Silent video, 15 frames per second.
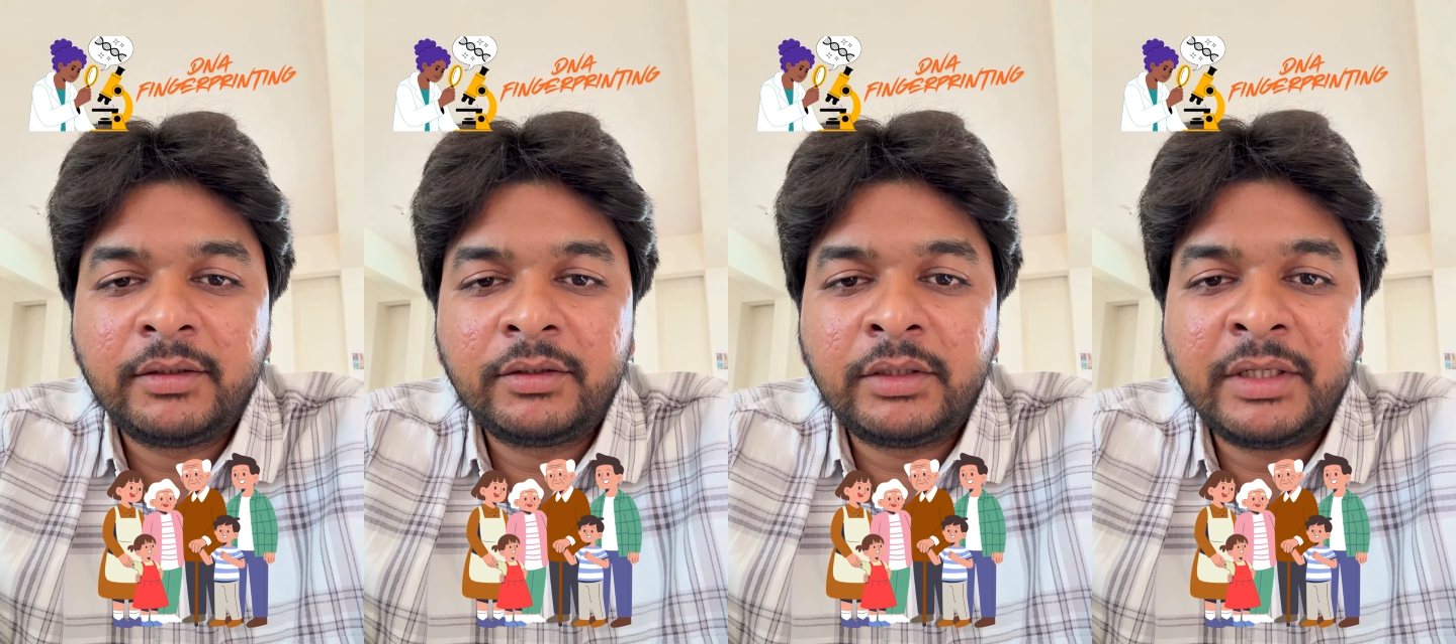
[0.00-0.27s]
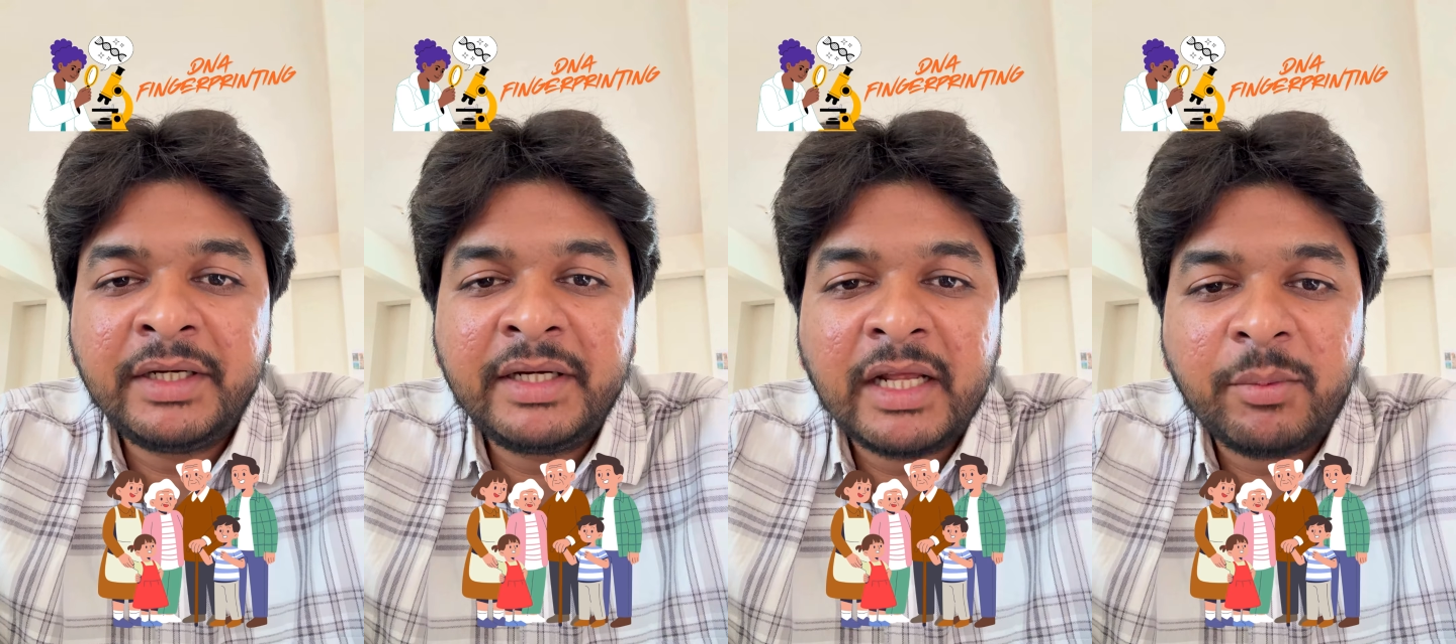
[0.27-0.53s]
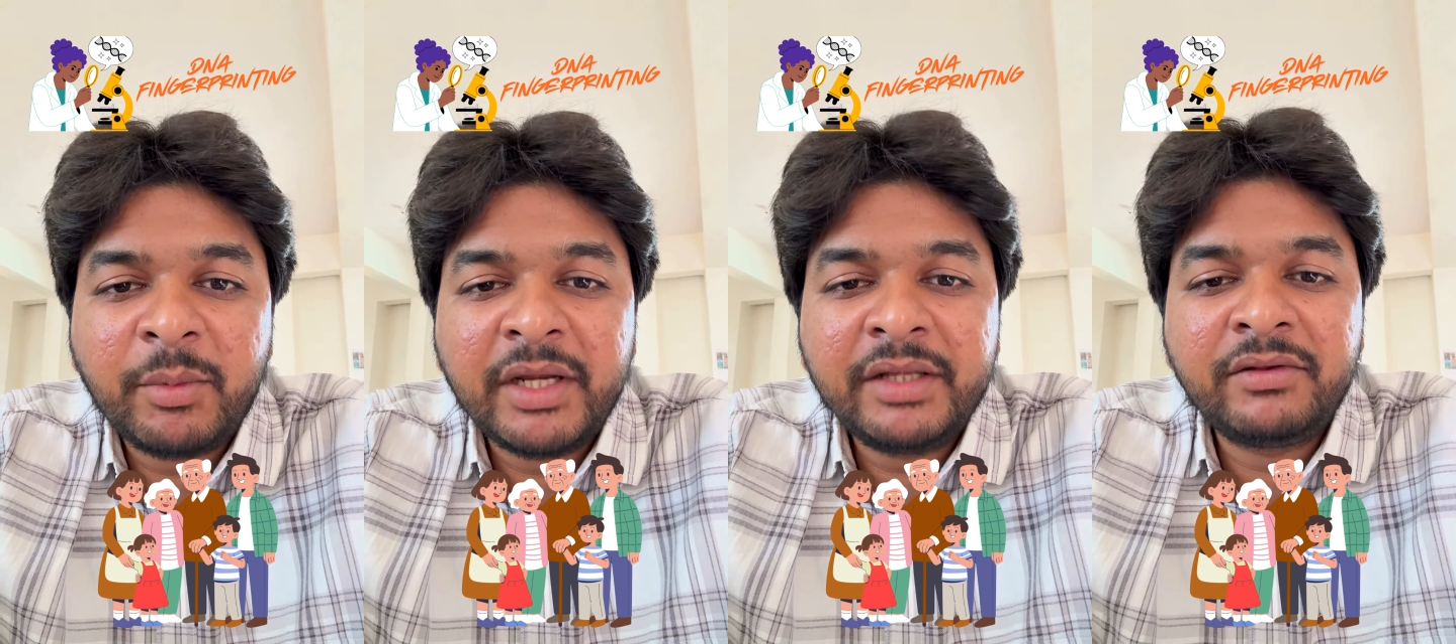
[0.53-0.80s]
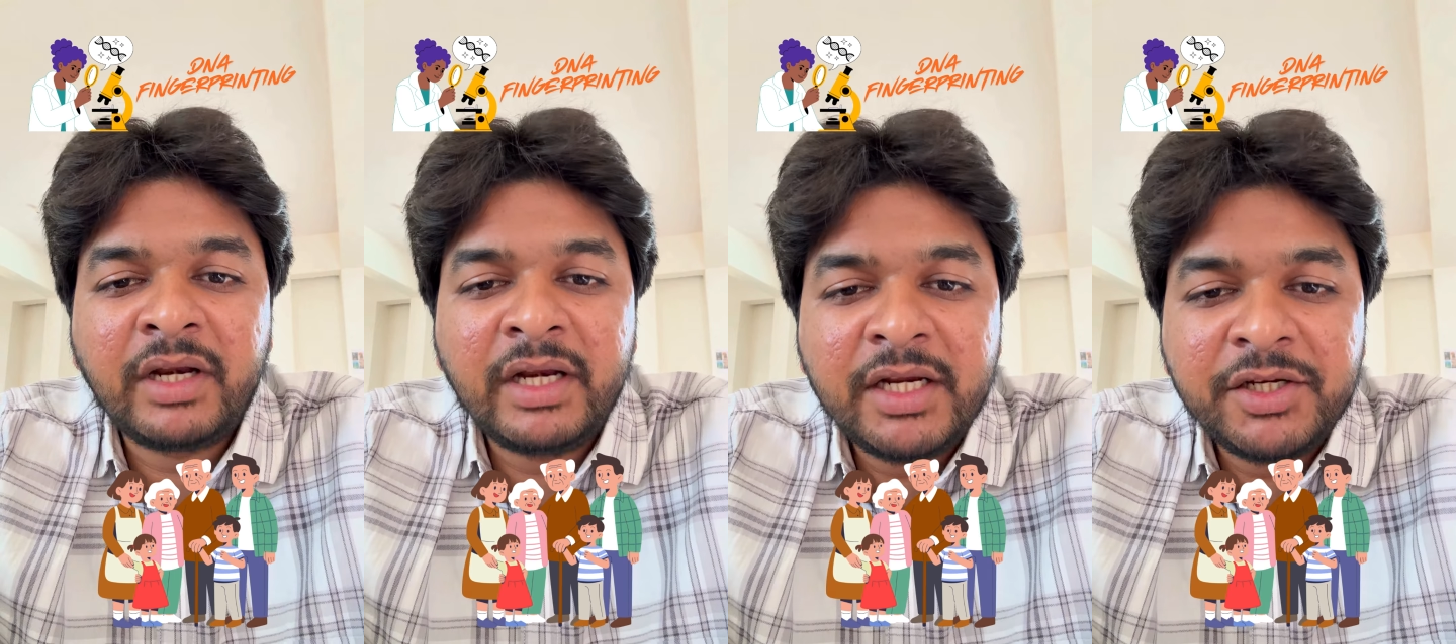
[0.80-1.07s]
determine
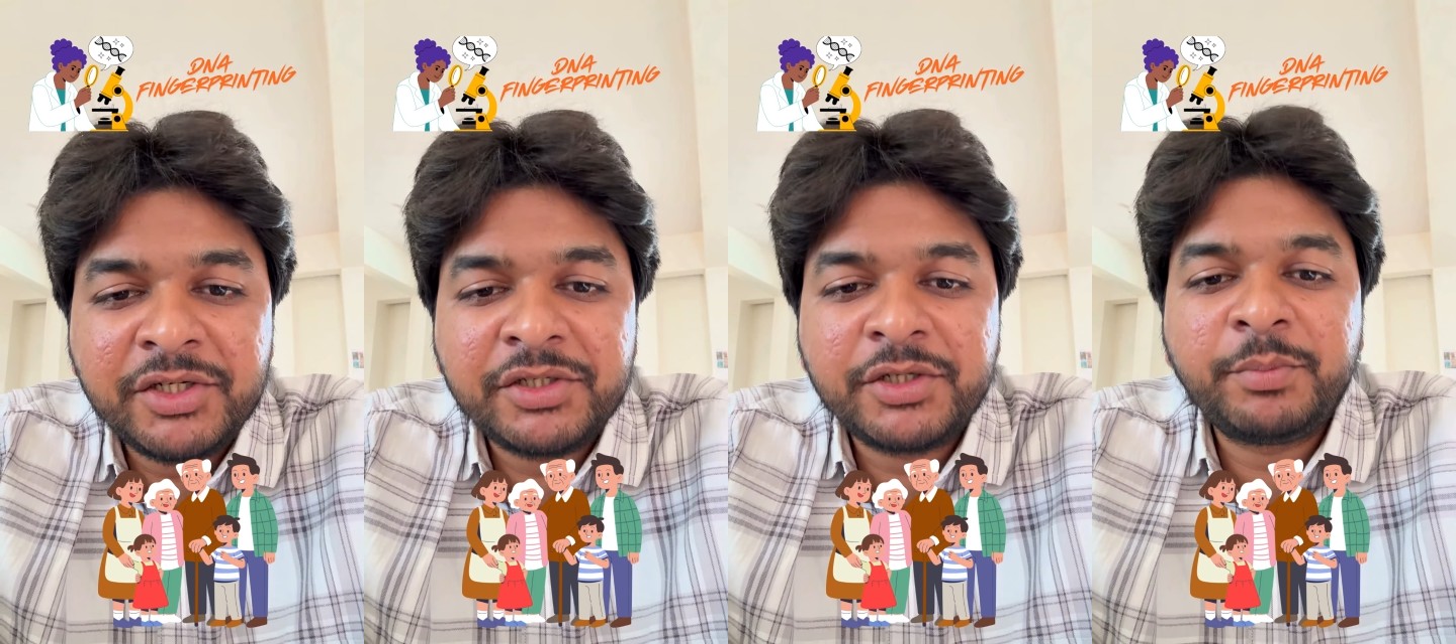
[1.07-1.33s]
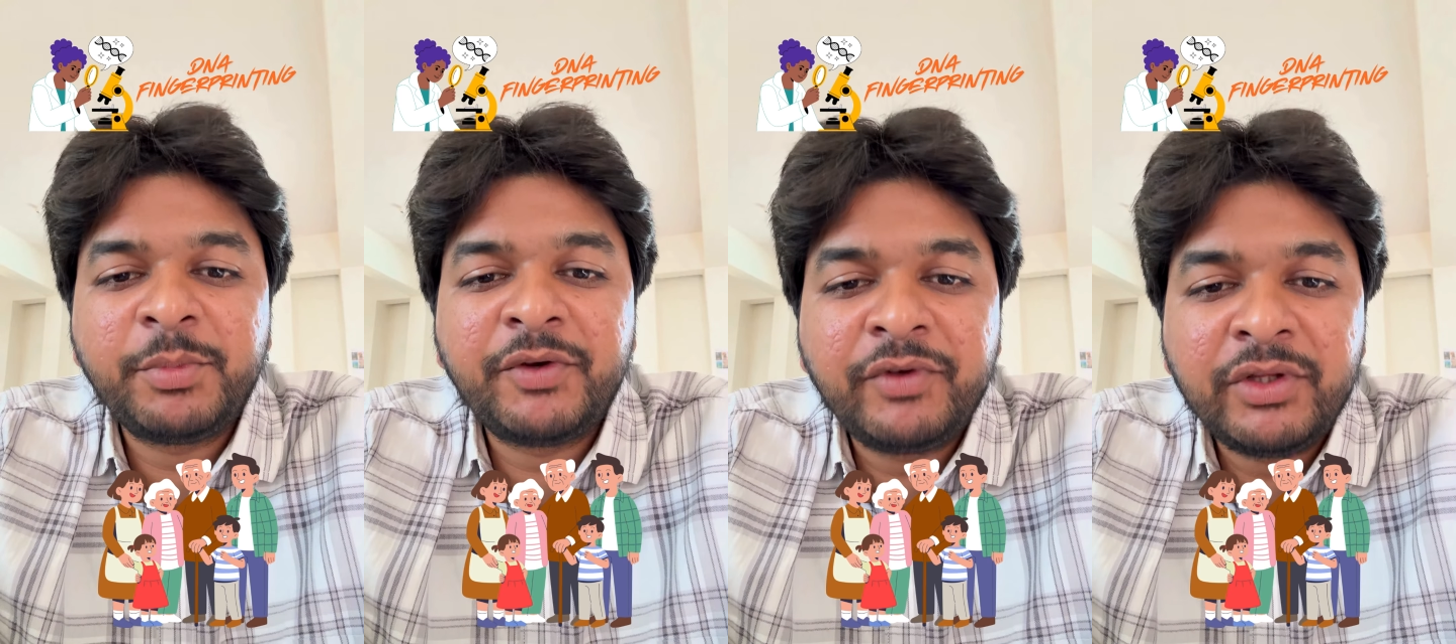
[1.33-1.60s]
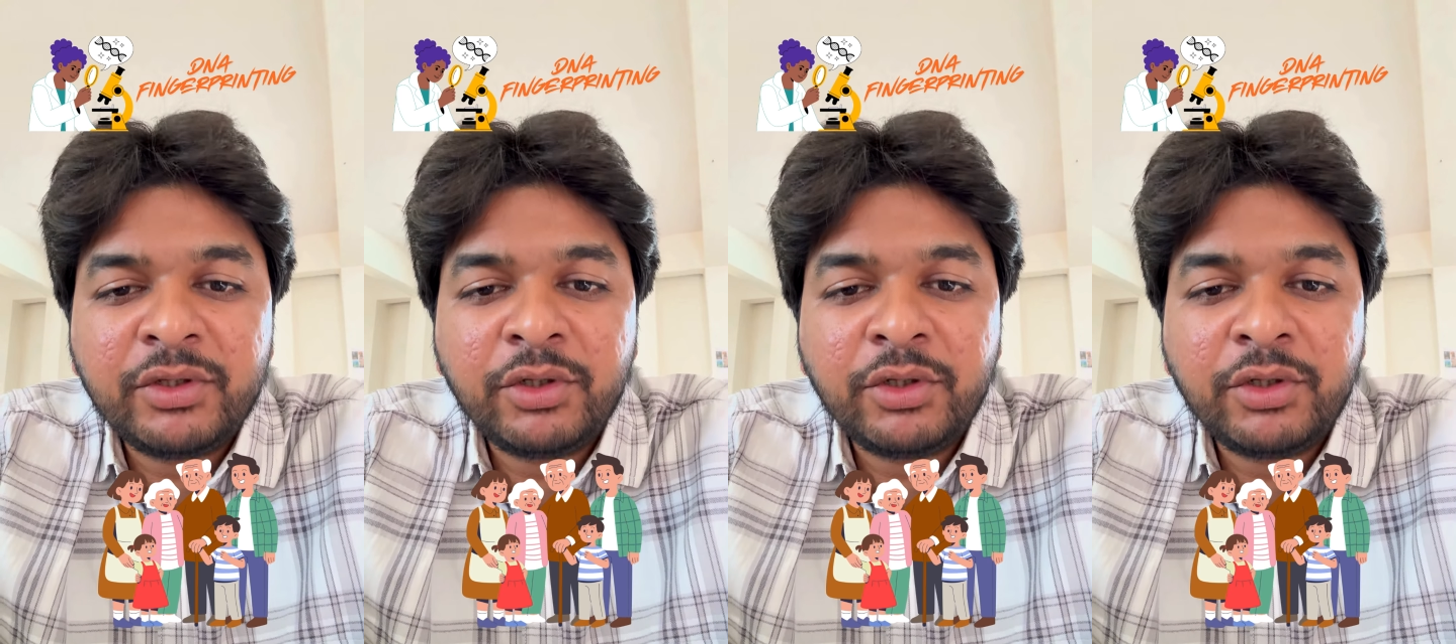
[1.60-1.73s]
the relationship between